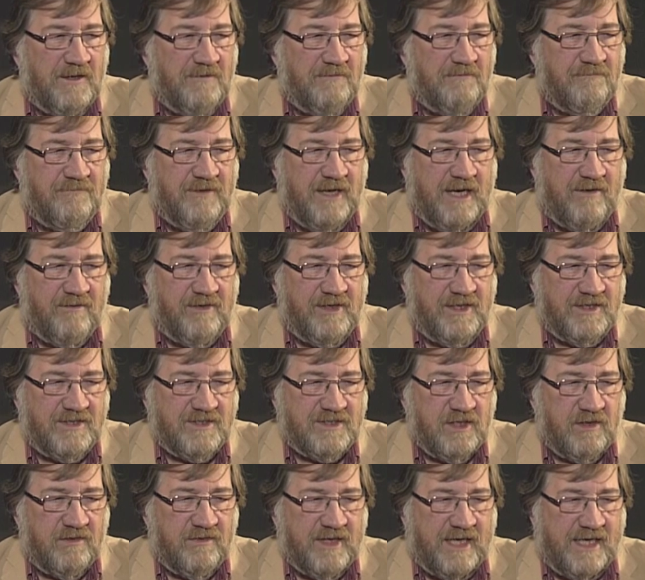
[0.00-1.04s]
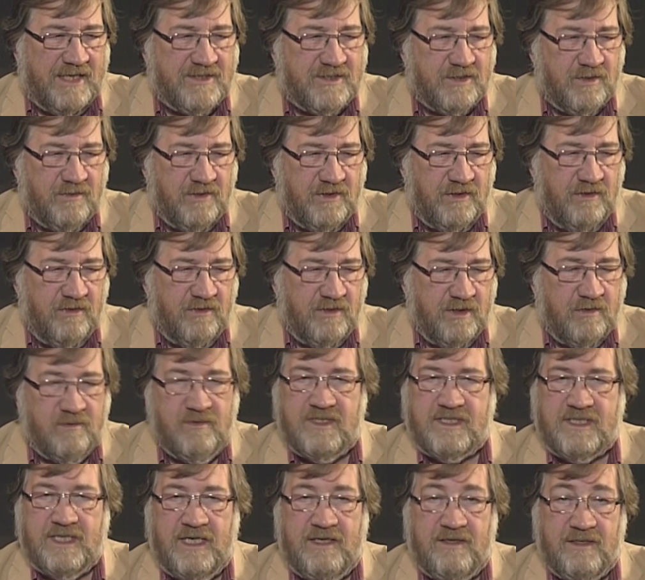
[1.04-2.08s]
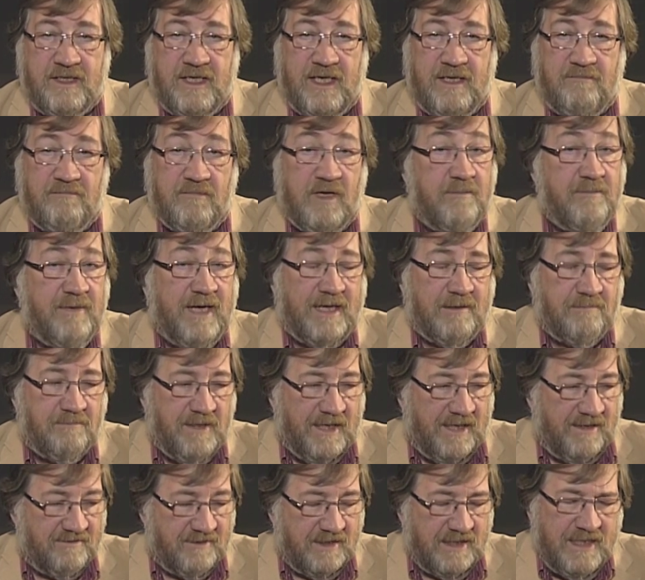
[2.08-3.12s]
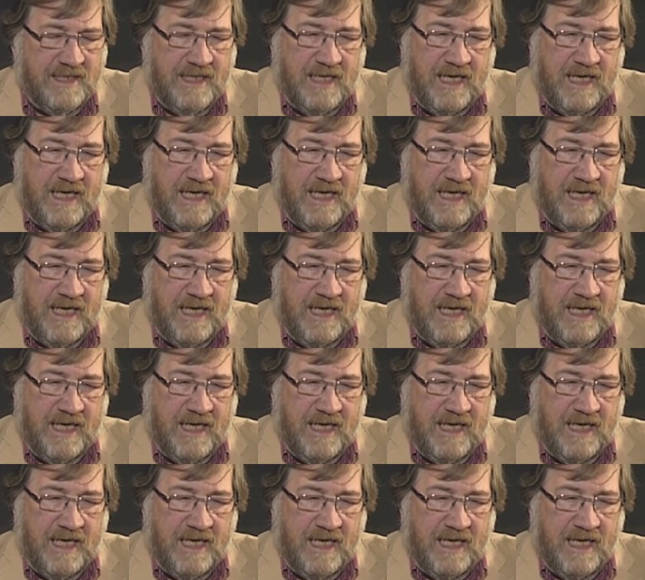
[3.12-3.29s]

variant on that, so that you don't say the name Macbeth.